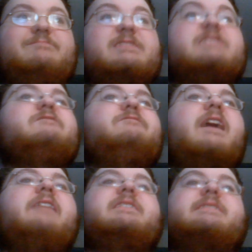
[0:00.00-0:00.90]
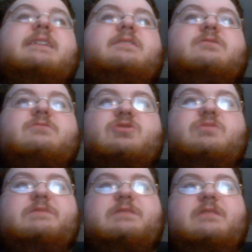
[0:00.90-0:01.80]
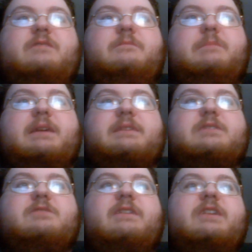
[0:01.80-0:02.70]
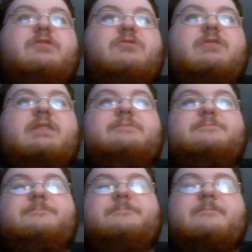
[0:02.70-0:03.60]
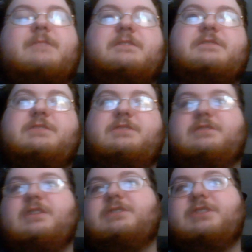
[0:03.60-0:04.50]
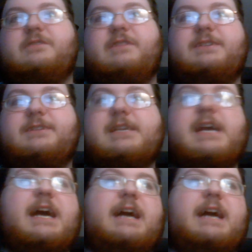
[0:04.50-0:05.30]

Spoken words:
very technical superstar from Mexico. Randy Orton, third generation guy.